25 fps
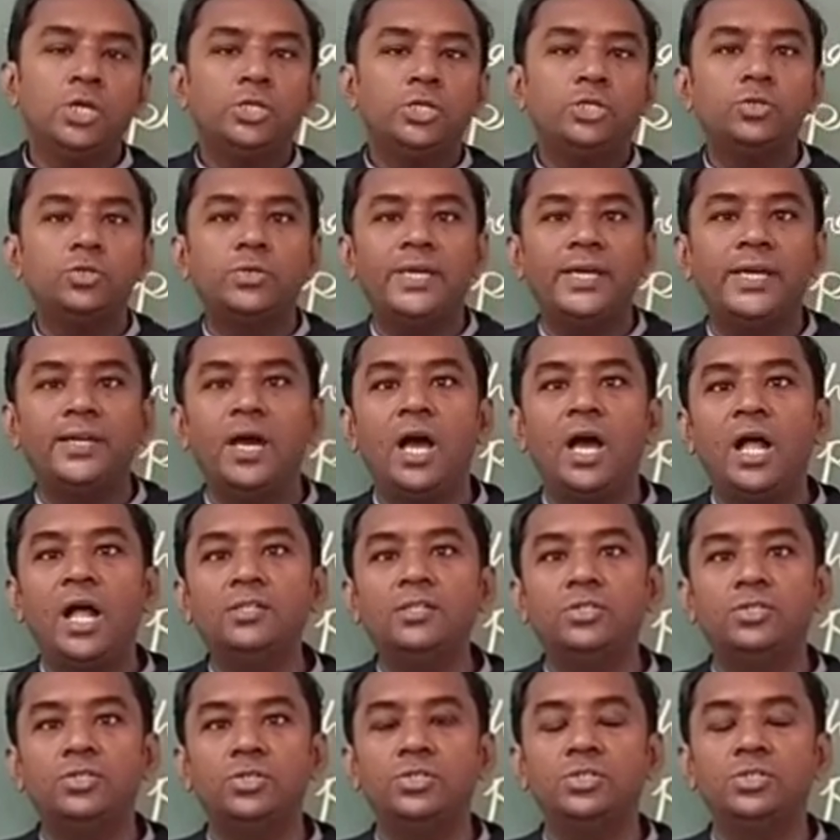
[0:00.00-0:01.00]
you can
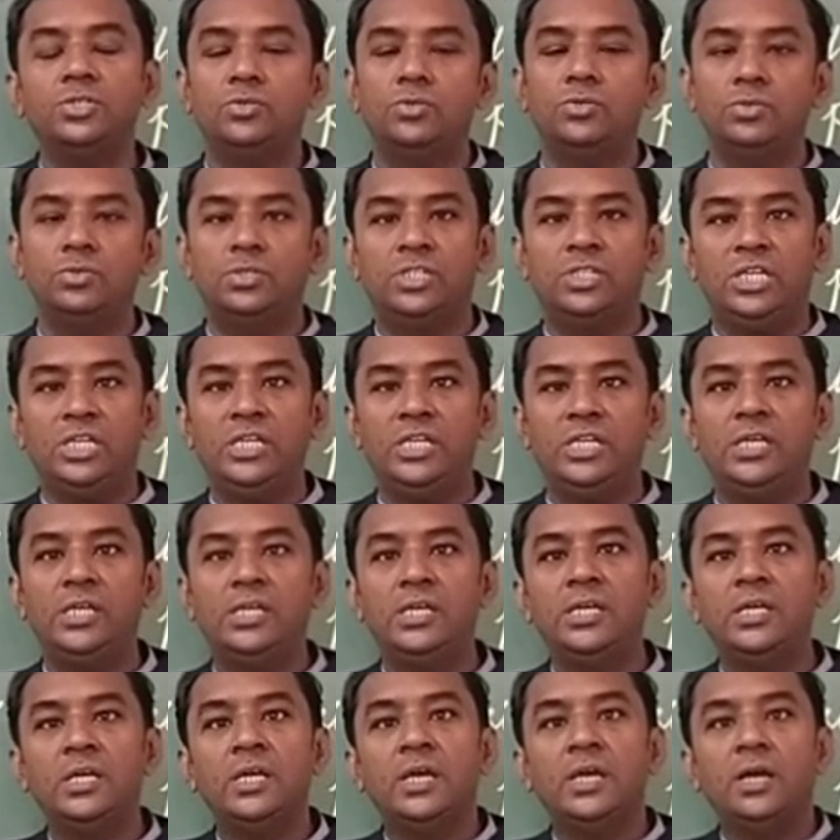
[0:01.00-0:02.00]
also use
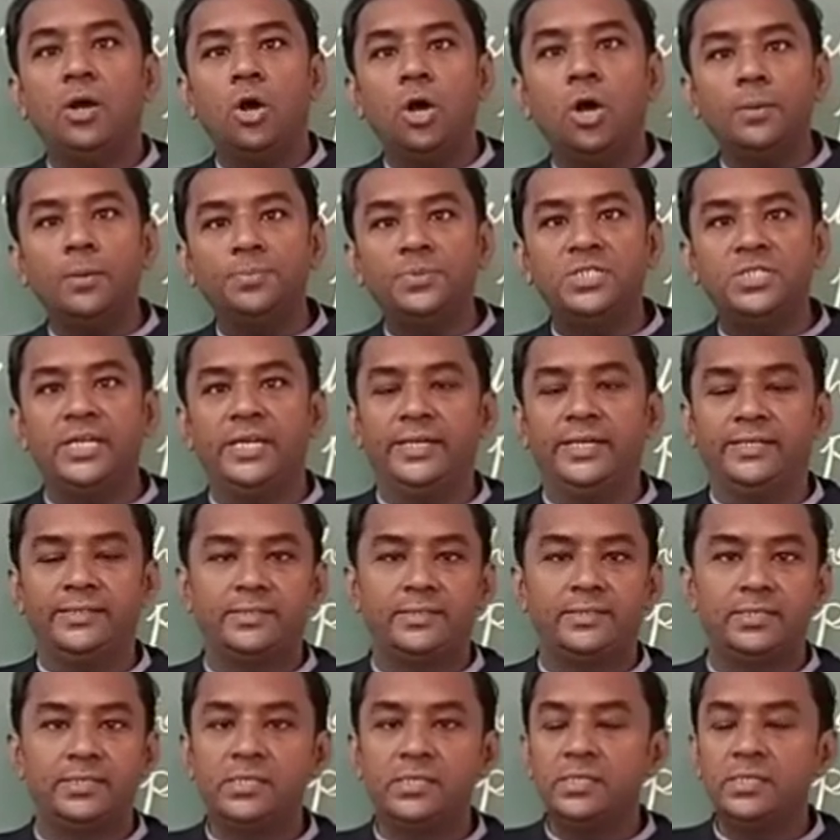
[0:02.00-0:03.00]
the
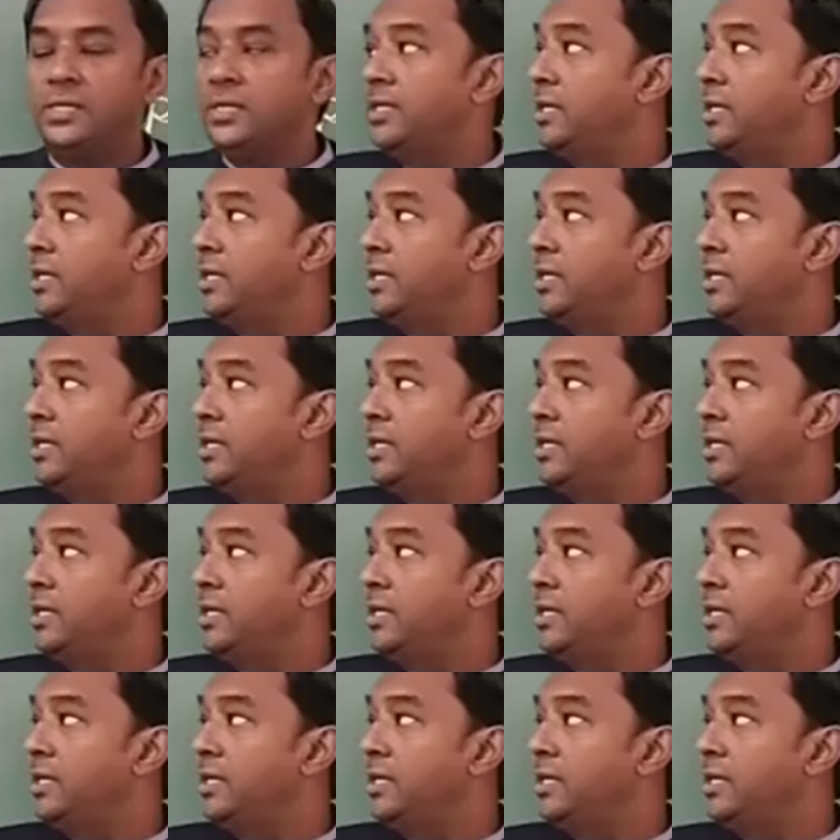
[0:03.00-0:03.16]
object.